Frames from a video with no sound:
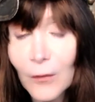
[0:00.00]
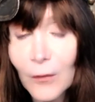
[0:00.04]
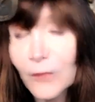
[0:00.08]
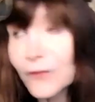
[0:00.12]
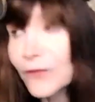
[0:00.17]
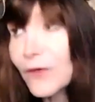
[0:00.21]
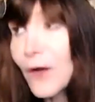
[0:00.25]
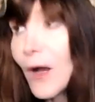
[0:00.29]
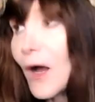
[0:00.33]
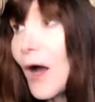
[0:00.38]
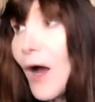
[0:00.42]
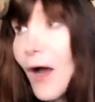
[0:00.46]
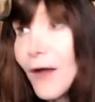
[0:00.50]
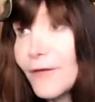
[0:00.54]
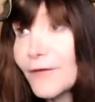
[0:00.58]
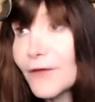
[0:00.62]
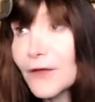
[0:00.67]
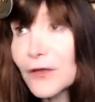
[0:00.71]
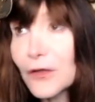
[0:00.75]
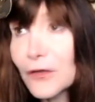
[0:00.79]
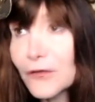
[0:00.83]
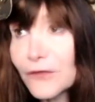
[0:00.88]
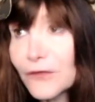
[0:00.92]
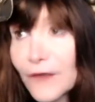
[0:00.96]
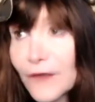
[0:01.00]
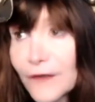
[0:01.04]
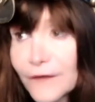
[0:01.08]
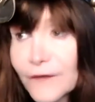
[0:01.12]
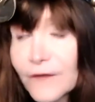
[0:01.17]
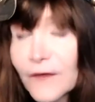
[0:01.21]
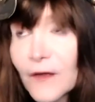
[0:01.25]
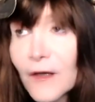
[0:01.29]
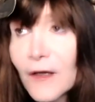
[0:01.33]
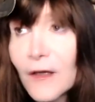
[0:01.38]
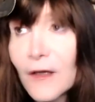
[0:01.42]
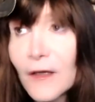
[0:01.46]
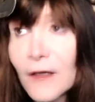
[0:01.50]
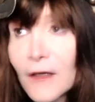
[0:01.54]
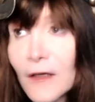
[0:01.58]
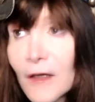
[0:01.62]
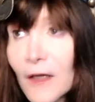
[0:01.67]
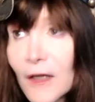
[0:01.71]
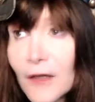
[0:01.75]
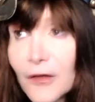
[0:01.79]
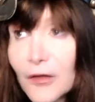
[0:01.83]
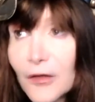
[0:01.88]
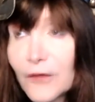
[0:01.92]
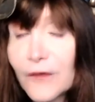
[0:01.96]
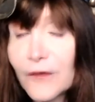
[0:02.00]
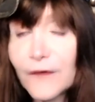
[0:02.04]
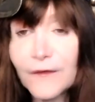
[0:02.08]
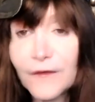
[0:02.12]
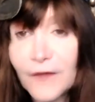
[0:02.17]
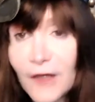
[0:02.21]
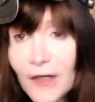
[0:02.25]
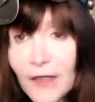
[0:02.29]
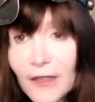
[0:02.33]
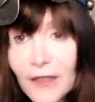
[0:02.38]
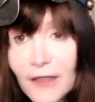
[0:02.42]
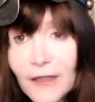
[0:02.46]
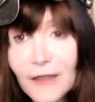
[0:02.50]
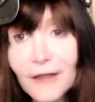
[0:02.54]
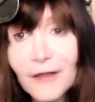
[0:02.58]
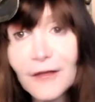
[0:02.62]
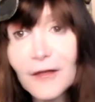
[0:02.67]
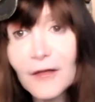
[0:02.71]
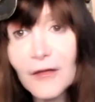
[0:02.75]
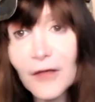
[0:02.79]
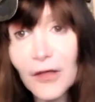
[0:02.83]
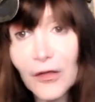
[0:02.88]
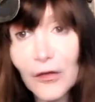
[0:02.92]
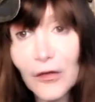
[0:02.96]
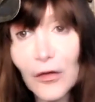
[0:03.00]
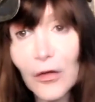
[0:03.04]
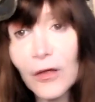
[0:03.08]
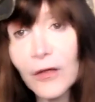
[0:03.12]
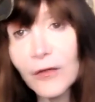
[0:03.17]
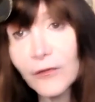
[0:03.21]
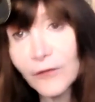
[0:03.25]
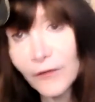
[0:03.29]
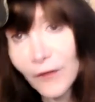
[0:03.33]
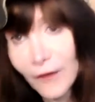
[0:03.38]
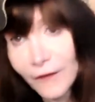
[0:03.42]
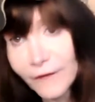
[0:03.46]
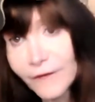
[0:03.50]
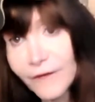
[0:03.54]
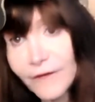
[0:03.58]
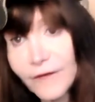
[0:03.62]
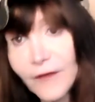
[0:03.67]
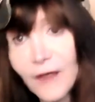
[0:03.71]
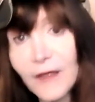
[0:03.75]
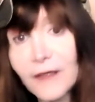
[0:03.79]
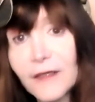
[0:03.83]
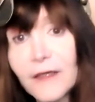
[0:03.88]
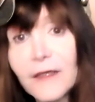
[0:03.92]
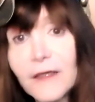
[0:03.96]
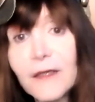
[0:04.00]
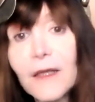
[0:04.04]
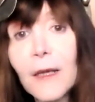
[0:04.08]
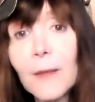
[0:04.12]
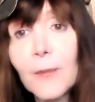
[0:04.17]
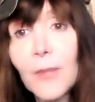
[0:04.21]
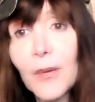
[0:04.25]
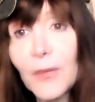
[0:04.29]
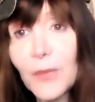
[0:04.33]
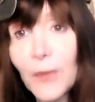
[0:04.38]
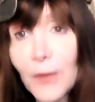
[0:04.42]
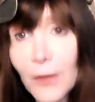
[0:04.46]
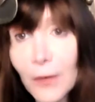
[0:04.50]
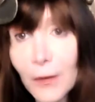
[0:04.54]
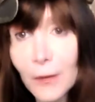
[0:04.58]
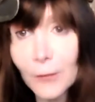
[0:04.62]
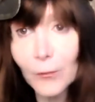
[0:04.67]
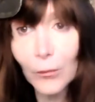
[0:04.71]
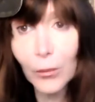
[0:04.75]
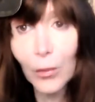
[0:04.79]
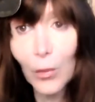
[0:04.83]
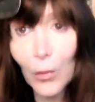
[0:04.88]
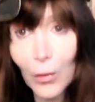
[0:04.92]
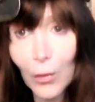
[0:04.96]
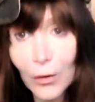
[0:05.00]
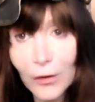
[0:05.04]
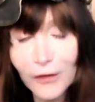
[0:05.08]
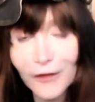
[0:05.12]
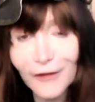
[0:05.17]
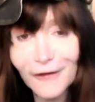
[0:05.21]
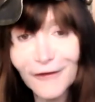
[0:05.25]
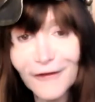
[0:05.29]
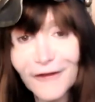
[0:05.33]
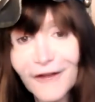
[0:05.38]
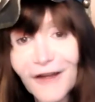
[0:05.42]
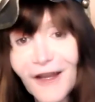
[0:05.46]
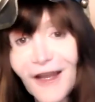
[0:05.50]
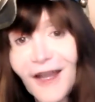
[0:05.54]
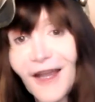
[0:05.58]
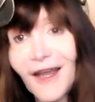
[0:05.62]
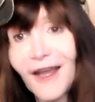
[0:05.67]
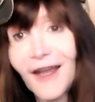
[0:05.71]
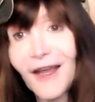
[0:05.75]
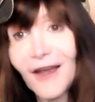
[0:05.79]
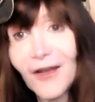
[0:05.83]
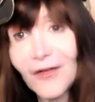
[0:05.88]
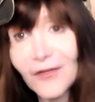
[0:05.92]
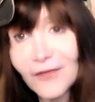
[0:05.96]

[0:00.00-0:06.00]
which often are just, they're just standing there, but they're important to